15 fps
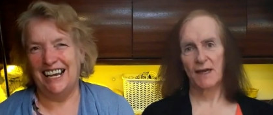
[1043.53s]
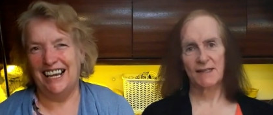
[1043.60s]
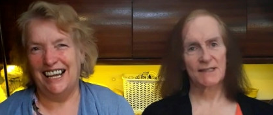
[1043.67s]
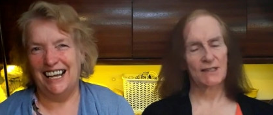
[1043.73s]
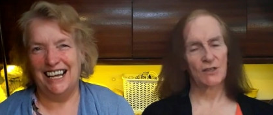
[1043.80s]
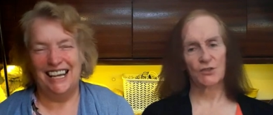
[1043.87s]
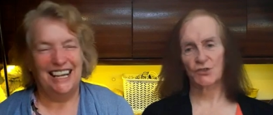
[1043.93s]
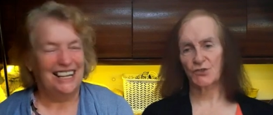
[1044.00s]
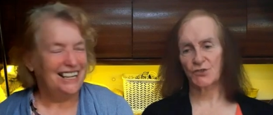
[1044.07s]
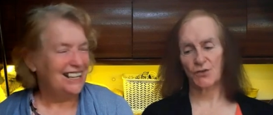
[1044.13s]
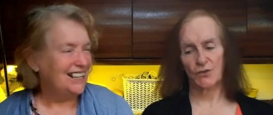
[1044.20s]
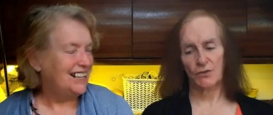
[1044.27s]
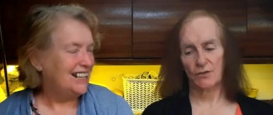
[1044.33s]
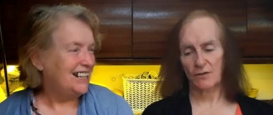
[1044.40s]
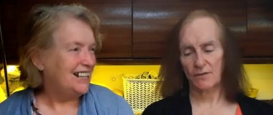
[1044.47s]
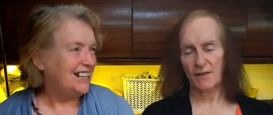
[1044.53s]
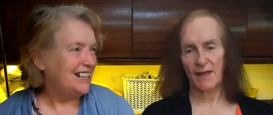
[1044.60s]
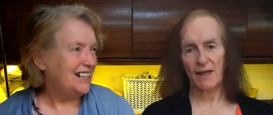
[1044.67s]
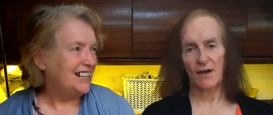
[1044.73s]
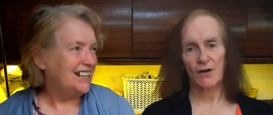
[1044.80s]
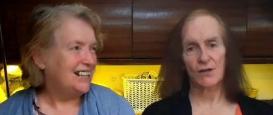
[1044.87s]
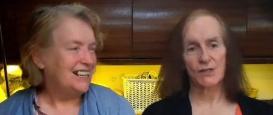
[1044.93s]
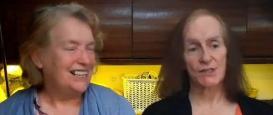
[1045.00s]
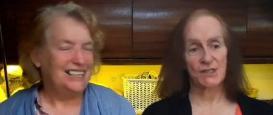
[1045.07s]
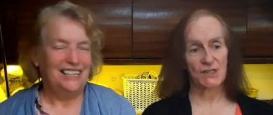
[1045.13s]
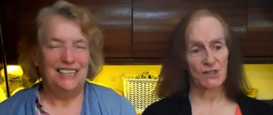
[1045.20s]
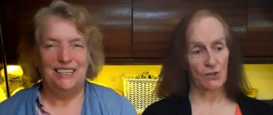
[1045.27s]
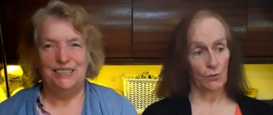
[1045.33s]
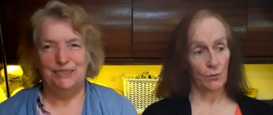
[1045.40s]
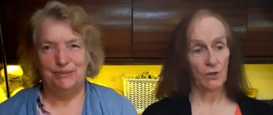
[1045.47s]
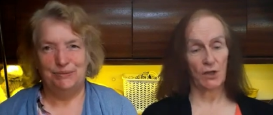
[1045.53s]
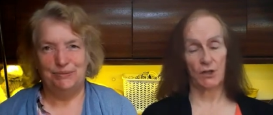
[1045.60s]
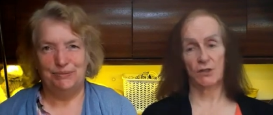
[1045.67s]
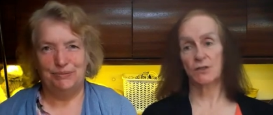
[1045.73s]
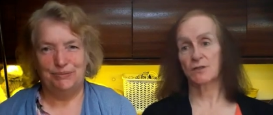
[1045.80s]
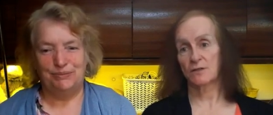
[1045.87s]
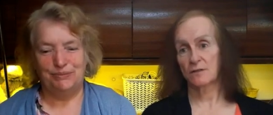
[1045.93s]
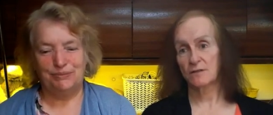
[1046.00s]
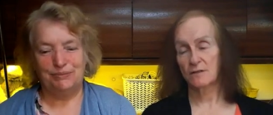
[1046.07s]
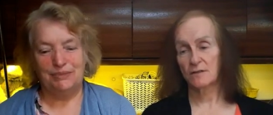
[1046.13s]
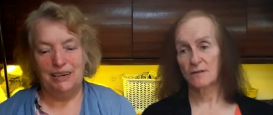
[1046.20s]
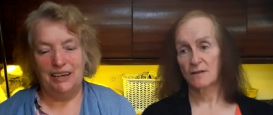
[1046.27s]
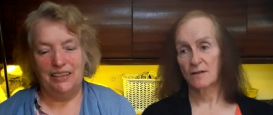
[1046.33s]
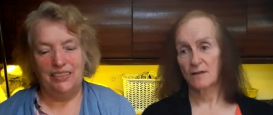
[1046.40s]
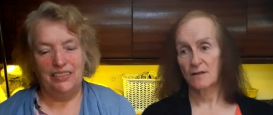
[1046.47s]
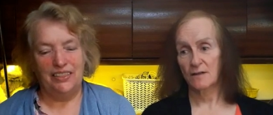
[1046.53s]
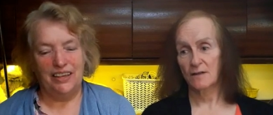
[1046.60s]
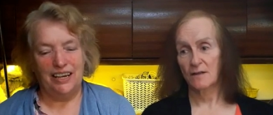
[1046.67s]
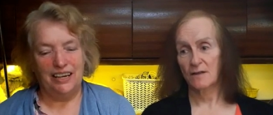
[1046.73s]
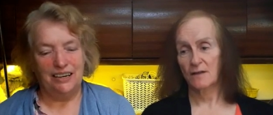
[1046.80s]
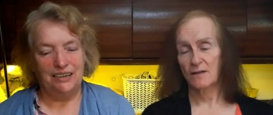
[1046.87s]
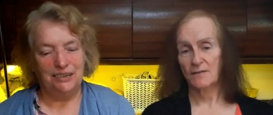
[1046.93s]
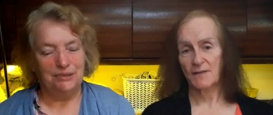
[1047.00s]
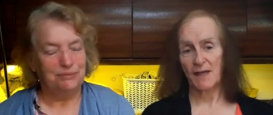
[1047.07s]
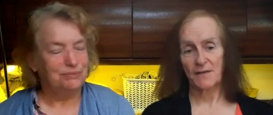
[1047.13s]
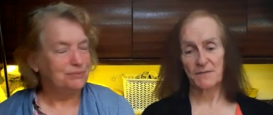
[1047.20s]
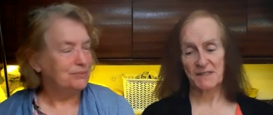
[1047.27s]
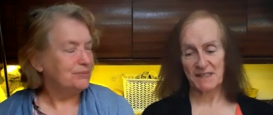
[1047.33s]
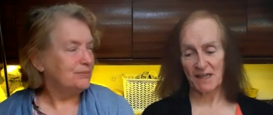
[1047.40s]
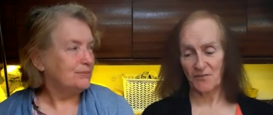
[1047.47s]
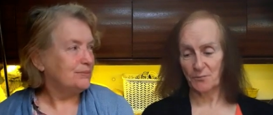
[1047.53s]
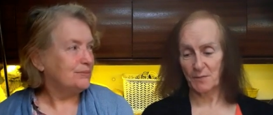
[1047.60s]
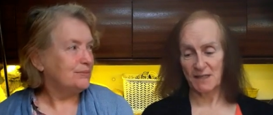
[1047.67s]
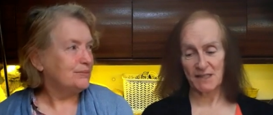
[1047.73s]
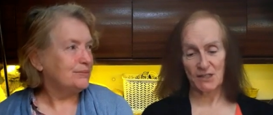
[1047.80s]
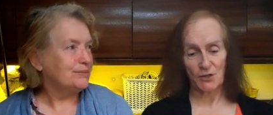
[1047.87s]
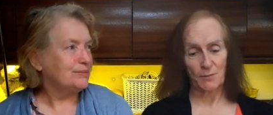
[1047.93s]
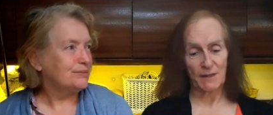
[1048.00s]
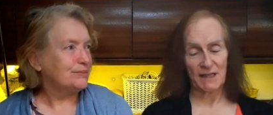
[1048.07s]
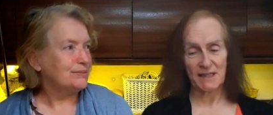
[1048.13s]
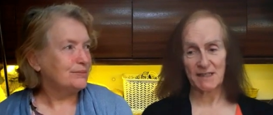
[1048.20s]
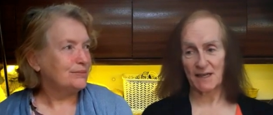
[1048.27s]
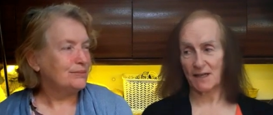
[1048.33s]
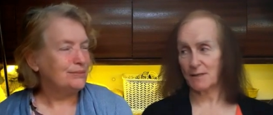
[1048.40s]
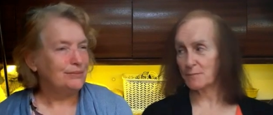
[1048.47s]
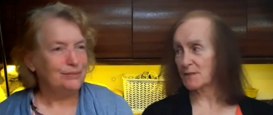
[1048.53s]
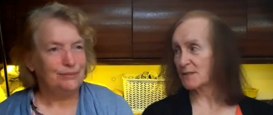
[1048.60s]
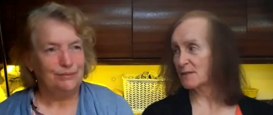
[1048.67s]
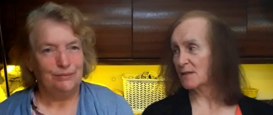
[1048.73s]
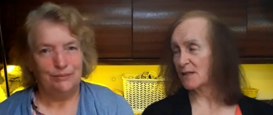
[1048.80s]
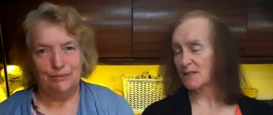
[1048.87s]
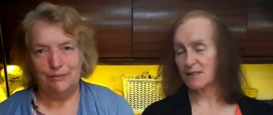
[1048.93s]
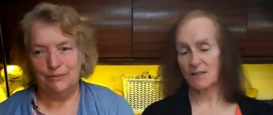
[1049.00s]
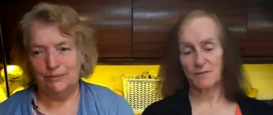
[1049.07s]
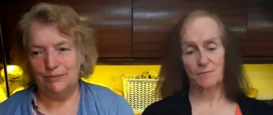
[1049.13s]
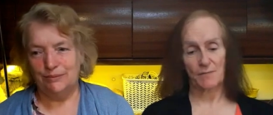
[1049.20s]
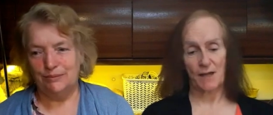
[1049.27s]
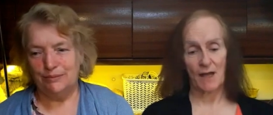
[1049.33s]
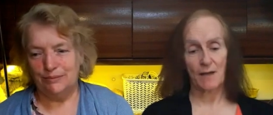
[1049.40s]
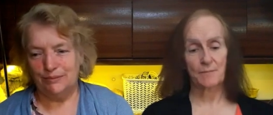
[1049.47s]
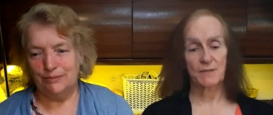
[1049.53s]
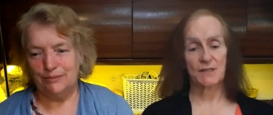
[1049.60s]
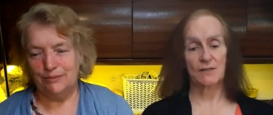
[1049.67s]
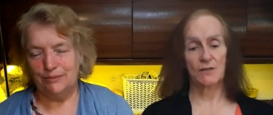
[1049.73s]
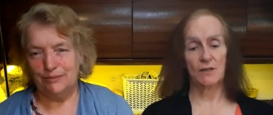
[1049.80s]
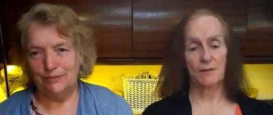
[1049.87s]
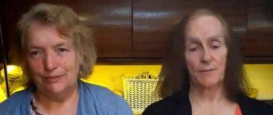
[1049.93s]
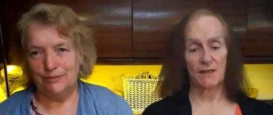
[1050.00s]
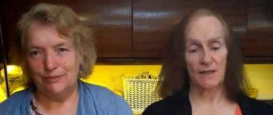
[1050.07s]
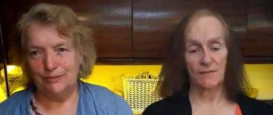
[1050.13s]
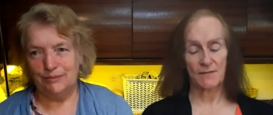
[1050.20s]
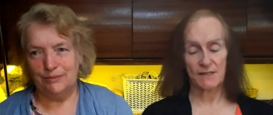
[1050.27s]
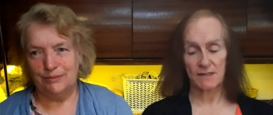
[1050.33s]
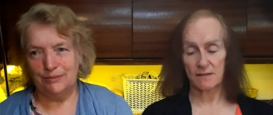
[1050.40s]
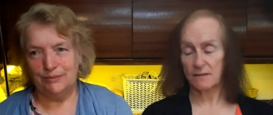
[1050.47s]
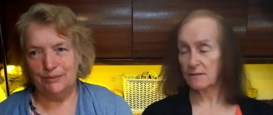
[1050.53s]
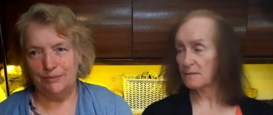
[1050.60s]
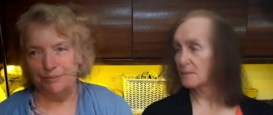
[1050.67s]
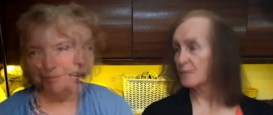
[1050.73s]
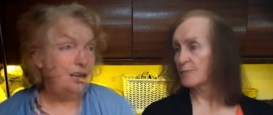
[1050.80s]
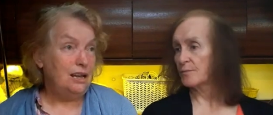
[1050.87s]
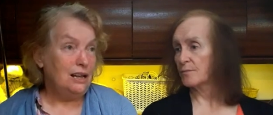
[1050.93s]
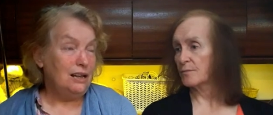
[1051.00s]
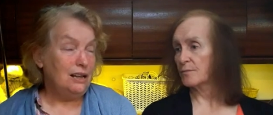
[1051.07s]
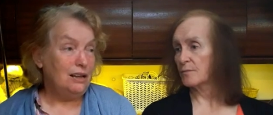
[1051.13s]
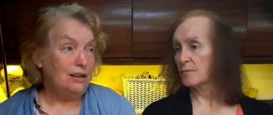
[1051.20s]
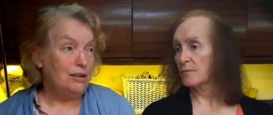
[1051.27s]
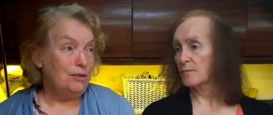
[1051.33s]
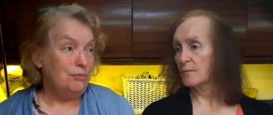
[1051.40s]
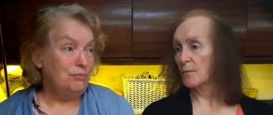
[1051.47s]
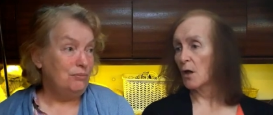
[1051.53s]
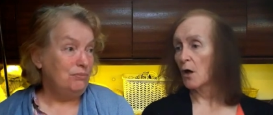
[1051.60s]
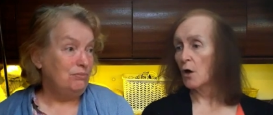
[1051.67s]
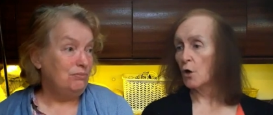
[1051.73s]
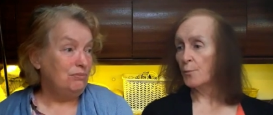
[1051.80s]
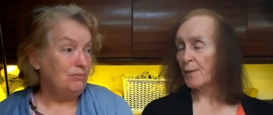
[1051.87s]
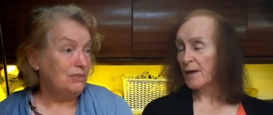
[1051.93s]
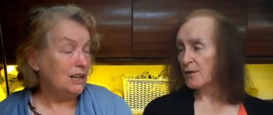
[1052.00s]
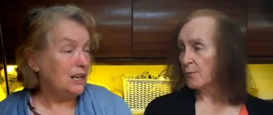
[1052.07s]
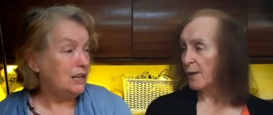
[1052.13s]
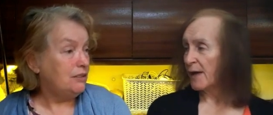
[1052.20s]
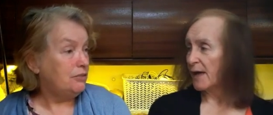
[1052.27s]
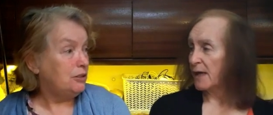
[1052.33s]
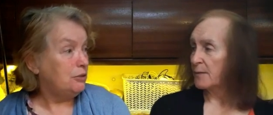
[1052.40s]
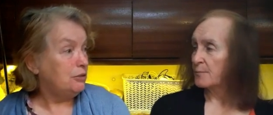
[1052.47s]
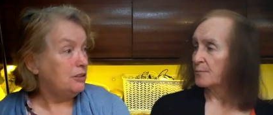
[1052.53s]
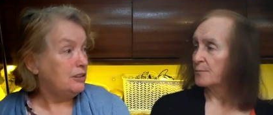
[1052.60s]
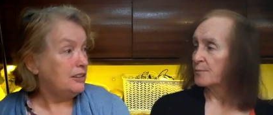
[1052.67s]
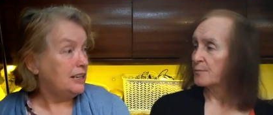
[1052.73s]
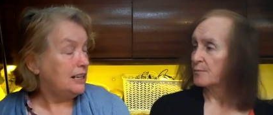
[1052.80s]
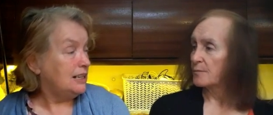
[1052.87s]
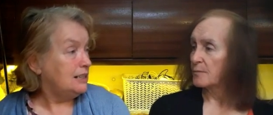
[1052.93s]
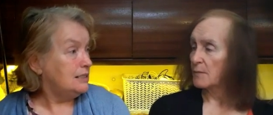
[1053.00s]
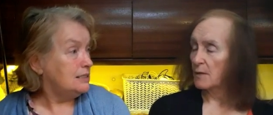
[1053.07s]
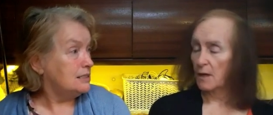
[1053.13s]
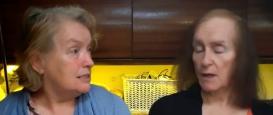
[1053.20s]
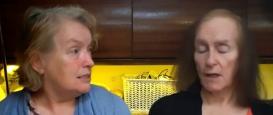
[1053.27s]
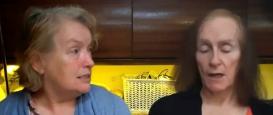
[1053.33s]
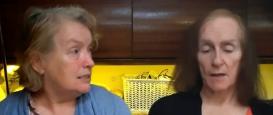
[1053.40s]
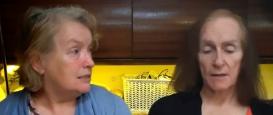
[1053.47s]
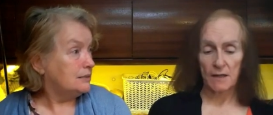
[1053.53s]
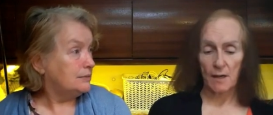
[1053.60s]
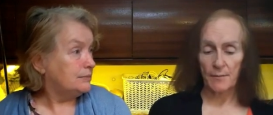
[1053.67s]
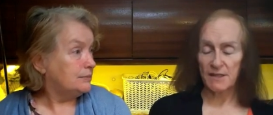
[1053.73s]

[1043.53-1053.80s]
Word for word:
Speaker 1: It's untrue. They are so good. They are. They have saved me so many times. It's just absolutely magnificent. Um, oh, by the way, a few
Speaker 2: other things.
Speaker 1: Uh, can